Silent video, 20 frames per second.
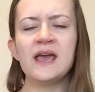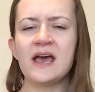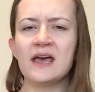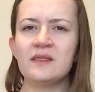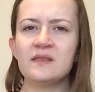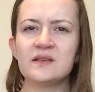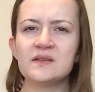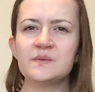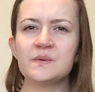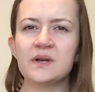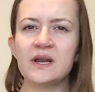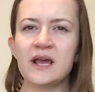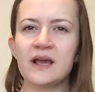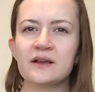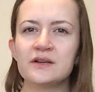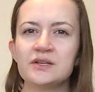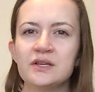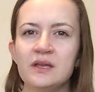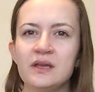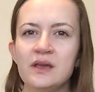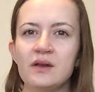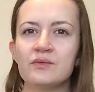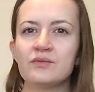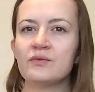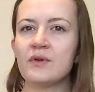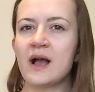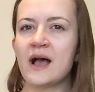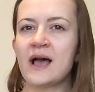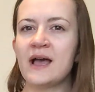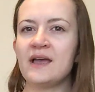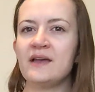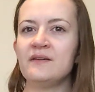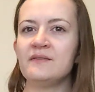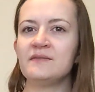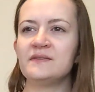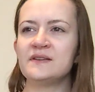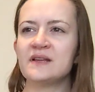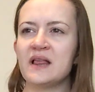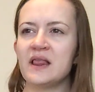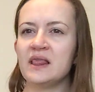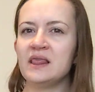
And this one actually arrived